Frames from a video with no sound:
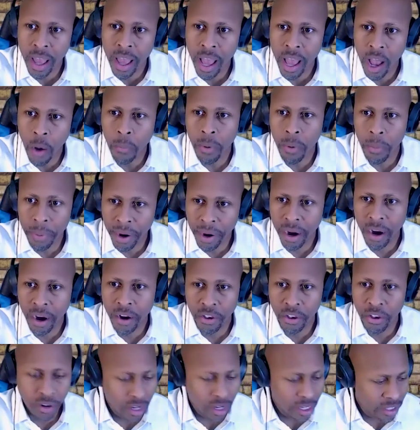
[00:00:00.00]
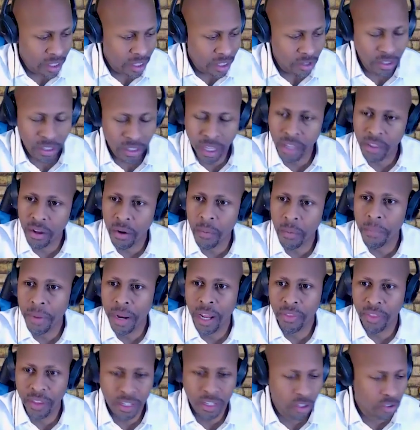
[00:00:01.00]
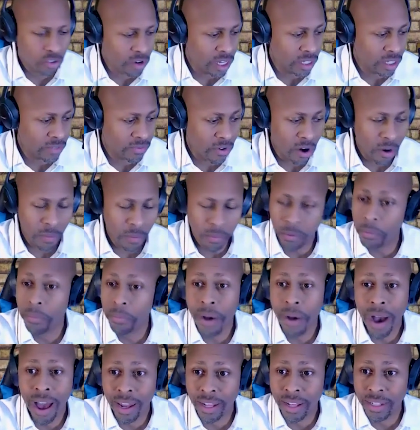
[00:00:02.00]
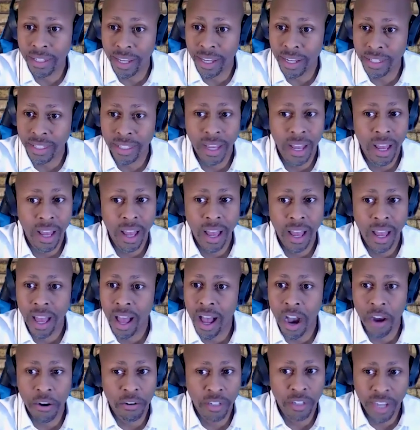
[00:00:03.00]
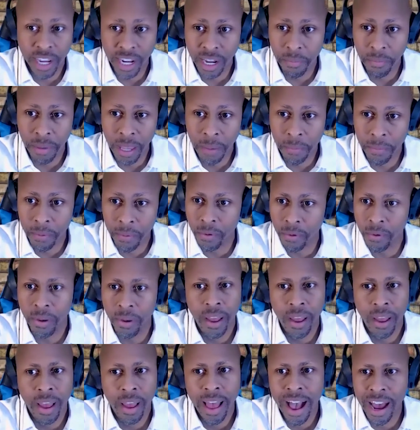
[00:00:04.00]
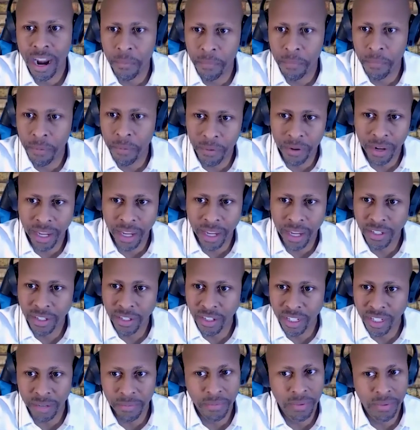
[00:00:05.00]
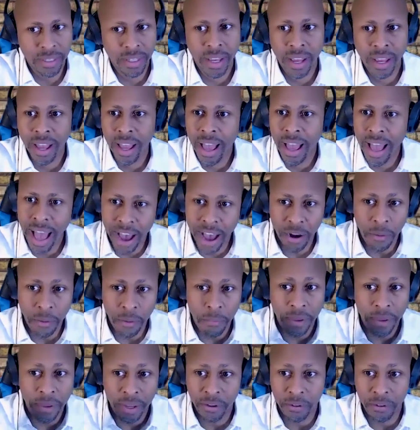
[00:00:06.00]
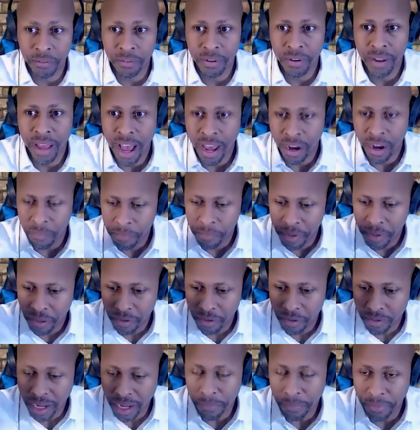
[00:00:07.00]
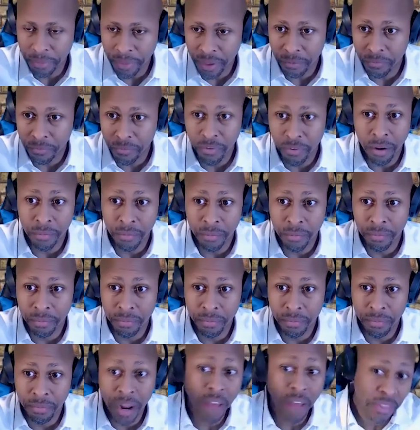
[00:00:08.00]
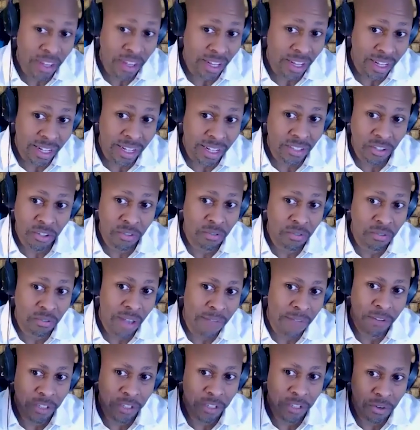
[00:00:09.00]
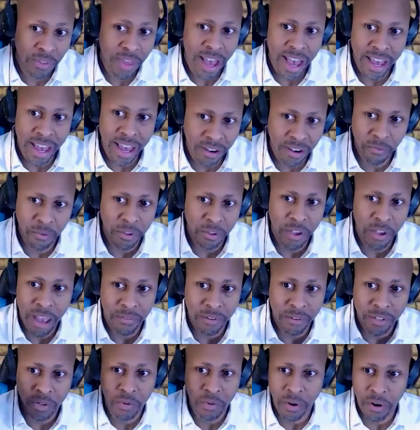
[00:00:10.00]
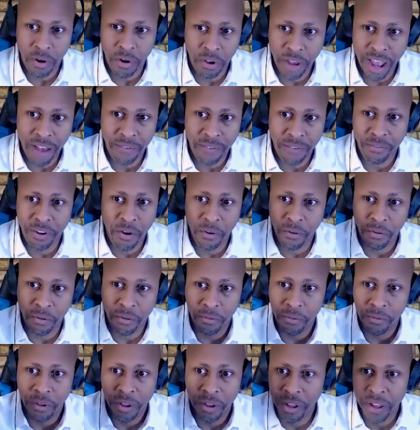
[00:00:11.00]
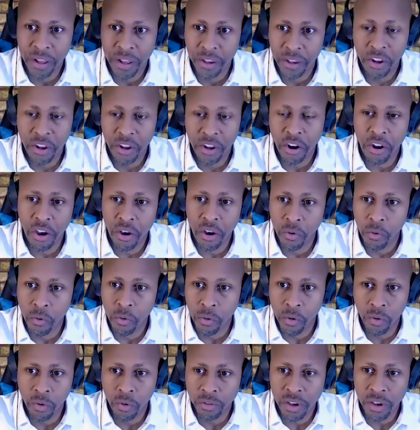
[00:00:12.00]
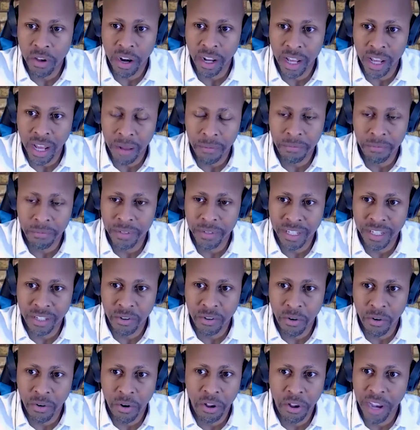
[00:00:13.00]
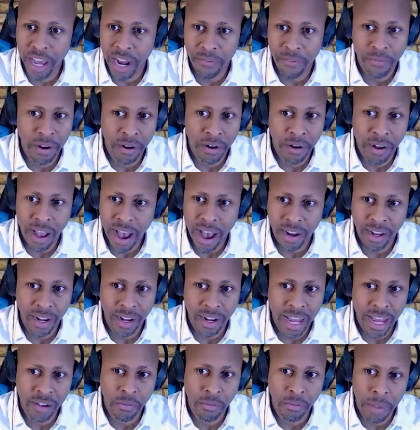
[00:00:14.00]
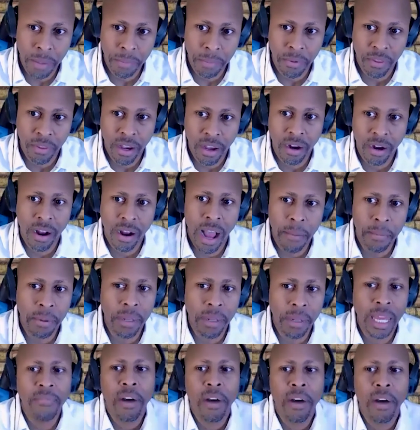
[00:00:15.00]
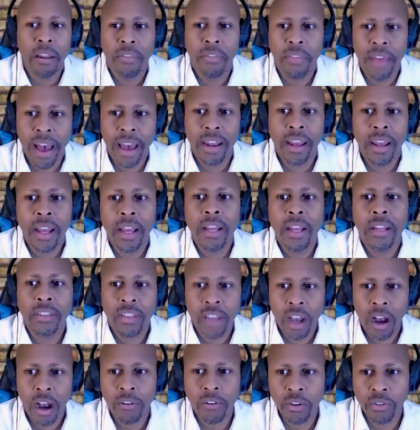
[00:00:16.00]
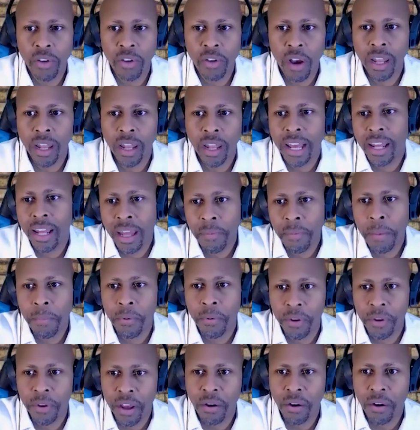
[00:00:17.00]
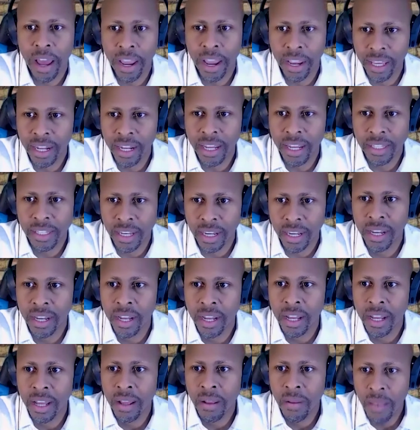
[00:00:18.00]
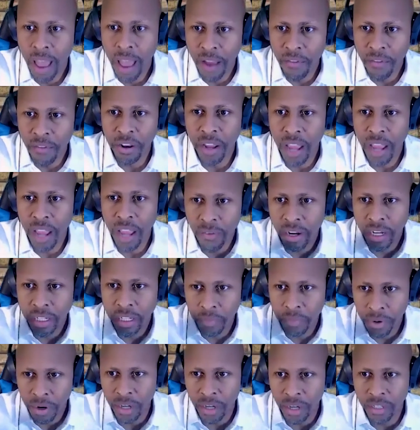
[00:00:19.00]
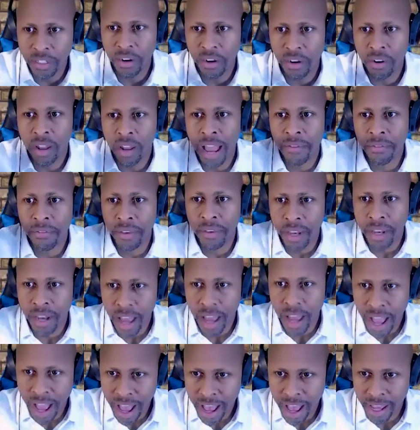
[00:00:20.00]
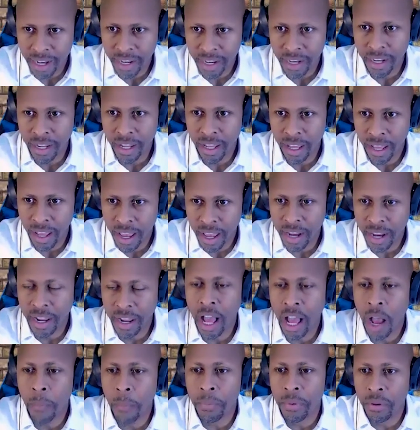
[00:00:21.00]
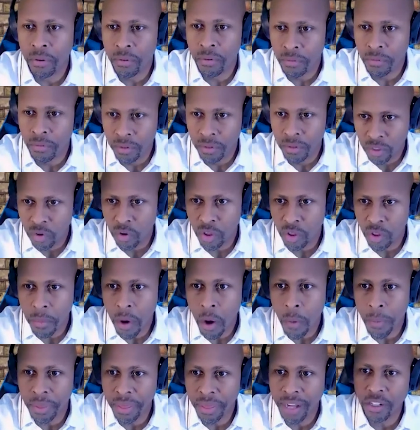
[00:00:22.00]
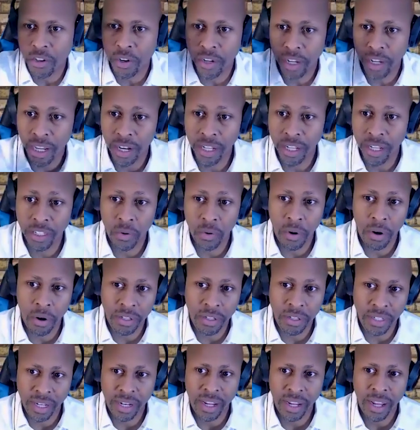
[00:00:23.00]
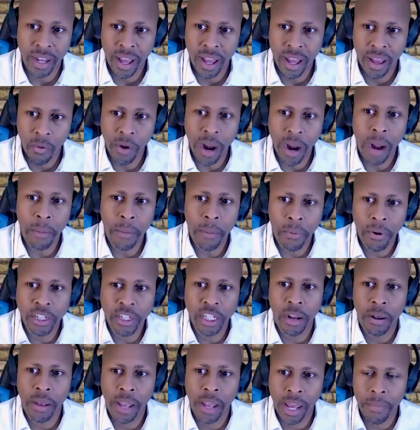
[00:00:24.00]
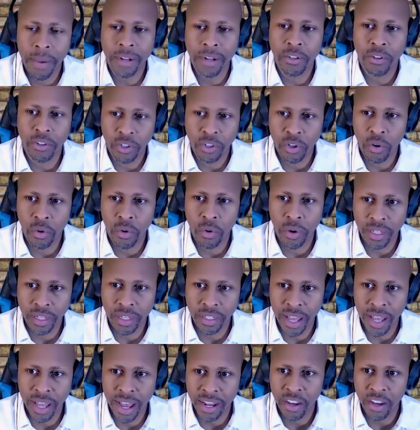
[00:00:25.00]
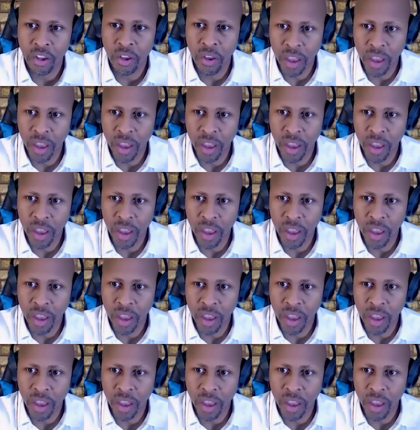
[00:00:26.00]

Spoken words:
help prepare you, because there are many things transferable: politics, understanding people, how to build relationships, how to build something from nothing, because you have to do that when you have a tour. You don't know who's going to come to this tour. You got to figure out how to connect with people there. I believe all of that taught you. So I'll let people know, like, it is every experience in your life can add and help you to the moment that you're getting towards. And what I appreciate about your story is that